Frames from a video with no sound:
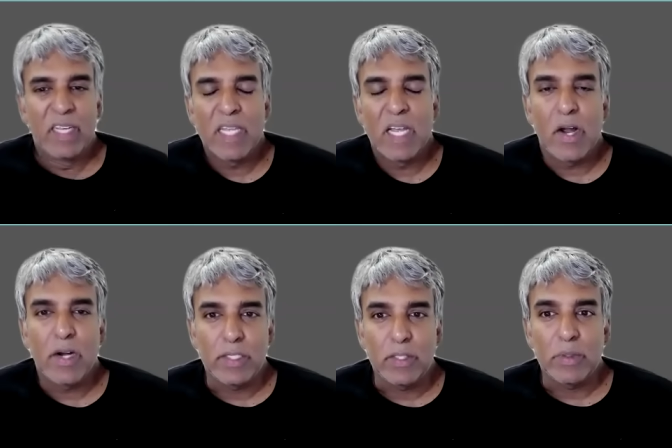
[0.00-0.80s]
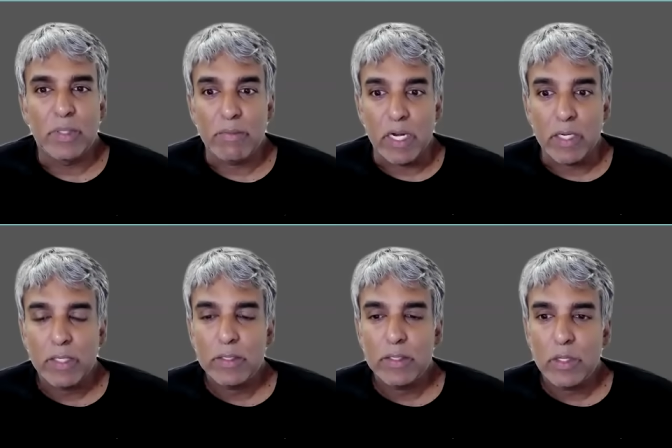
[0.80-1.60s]
They said our deal with the
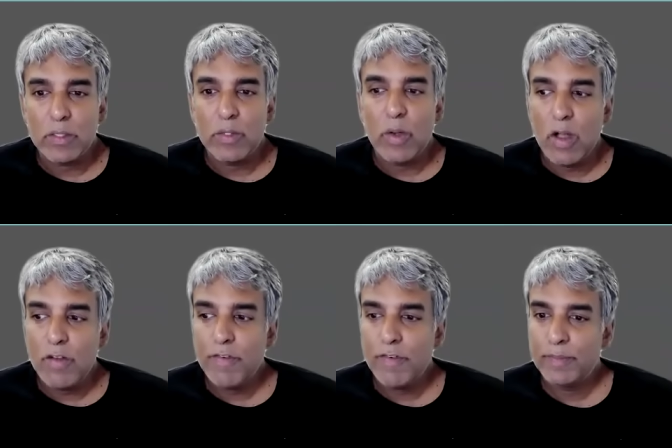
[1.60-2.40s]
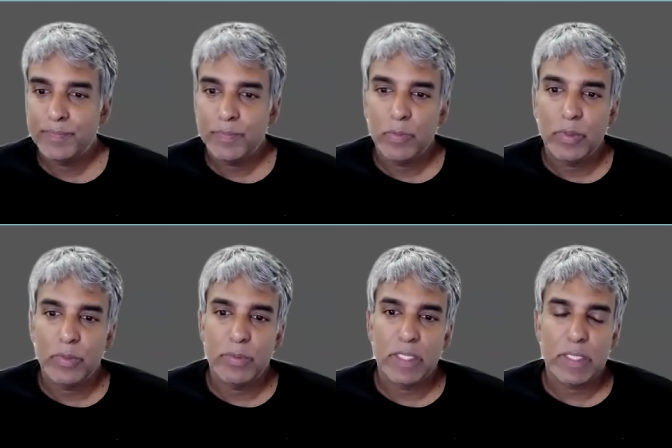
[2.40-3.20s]
Americans is also off. We
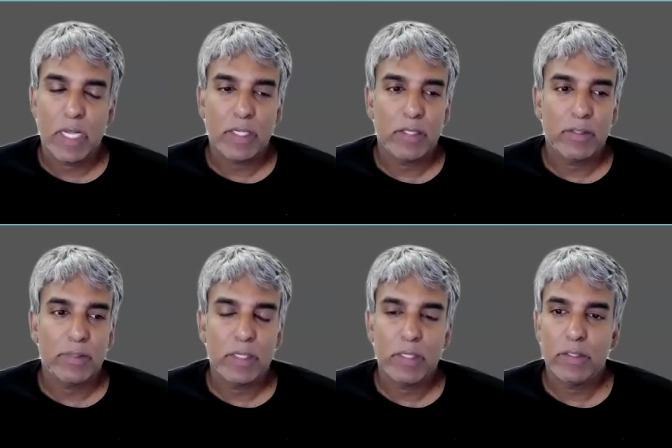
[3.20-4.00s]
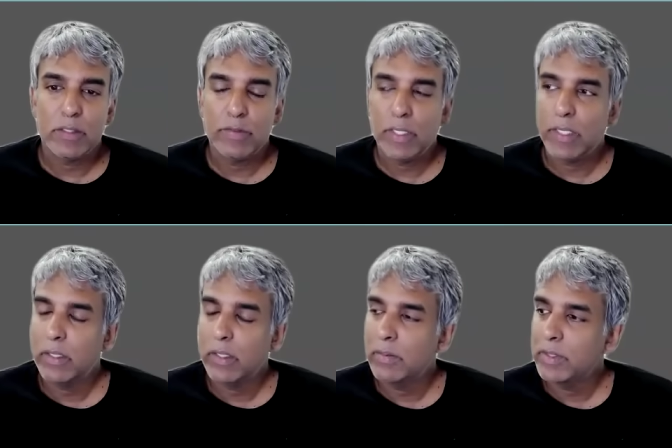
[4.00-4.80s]
will be attacking Americans if
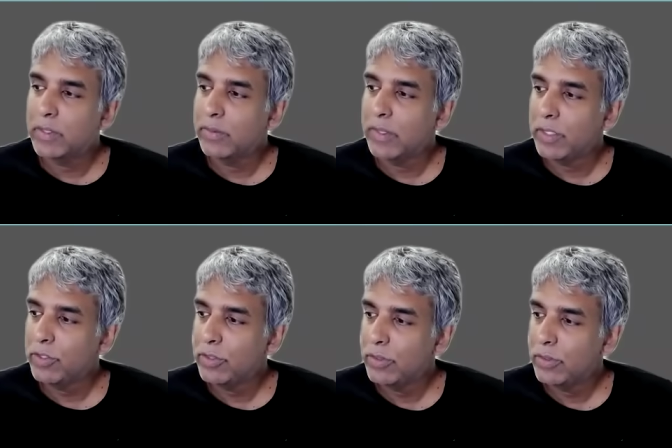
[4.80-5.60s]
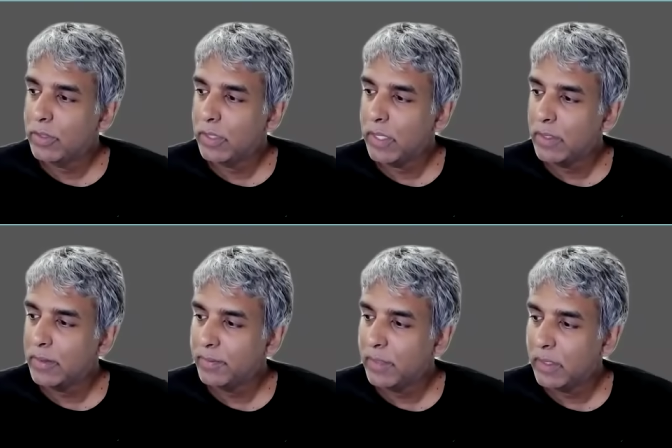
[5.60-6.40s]
they come into range
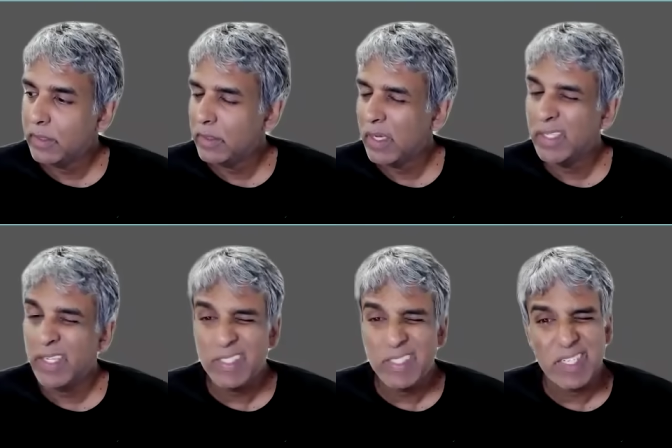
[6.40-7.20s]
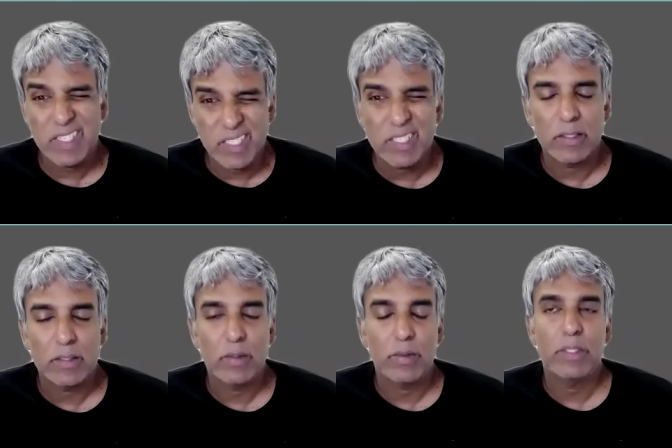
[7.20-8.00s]
again. And I guess they
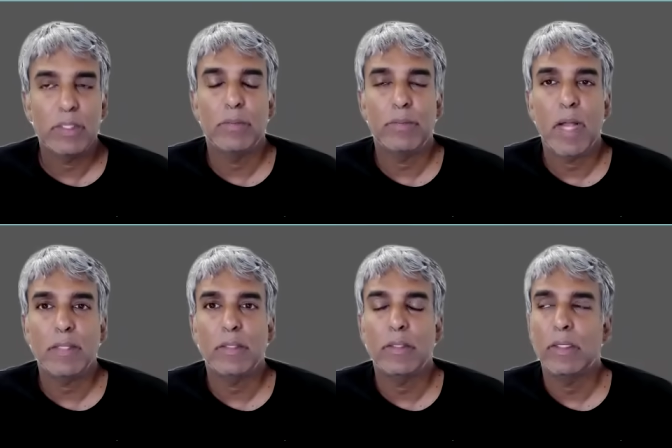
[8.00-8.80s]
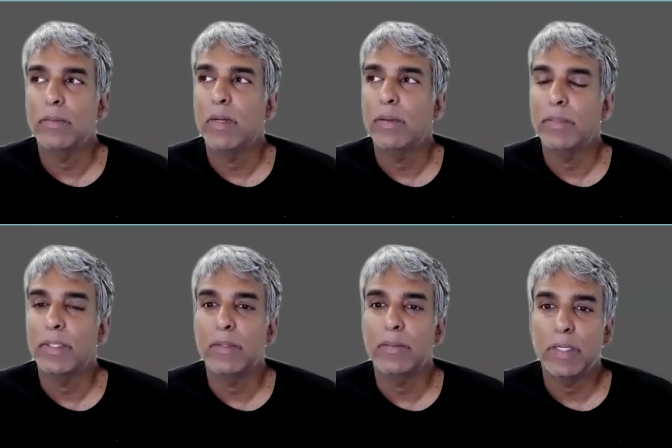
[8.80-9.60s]
didn't, so it didn't practically come up.
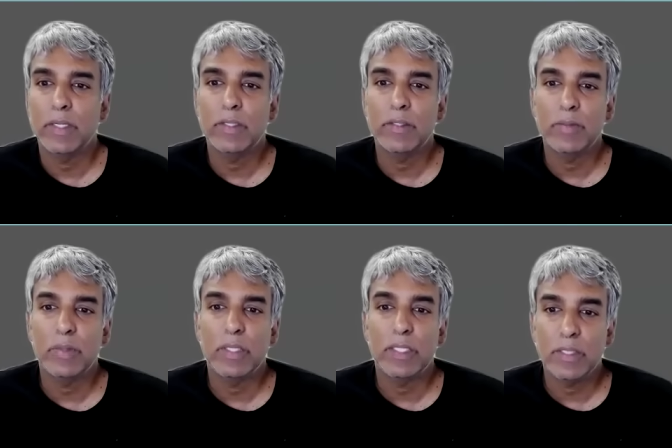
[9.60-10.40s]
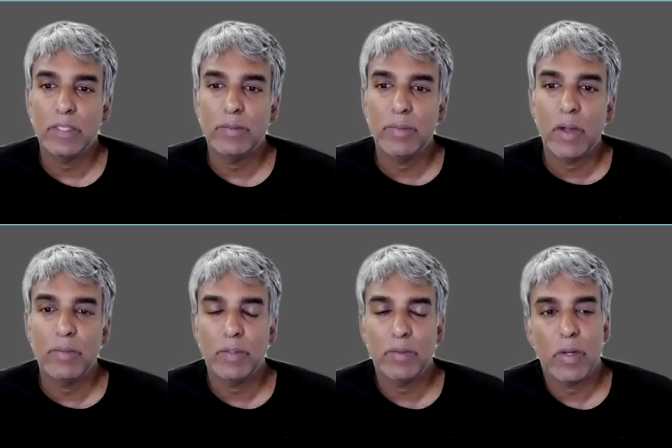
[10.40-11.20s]
The Americans, when they did
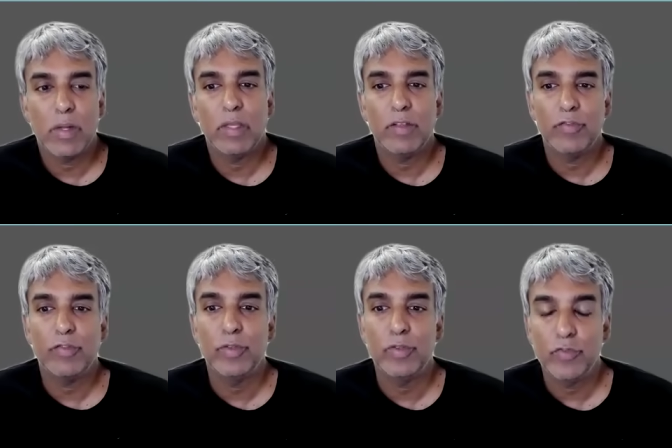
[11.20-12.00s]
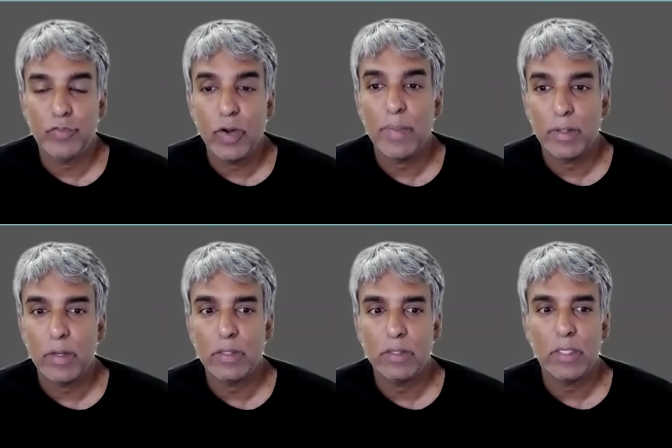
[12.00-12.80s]
bomb Iran, they flew from the
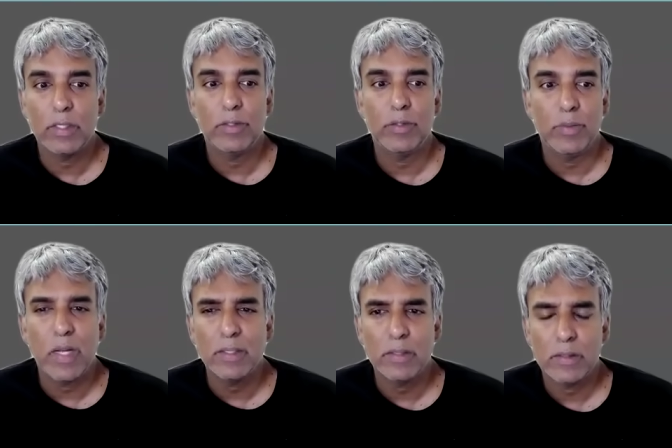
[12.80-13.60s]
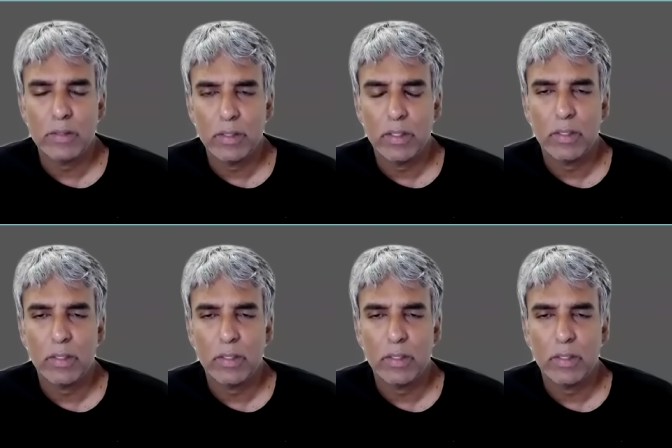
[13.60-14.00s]
continental US,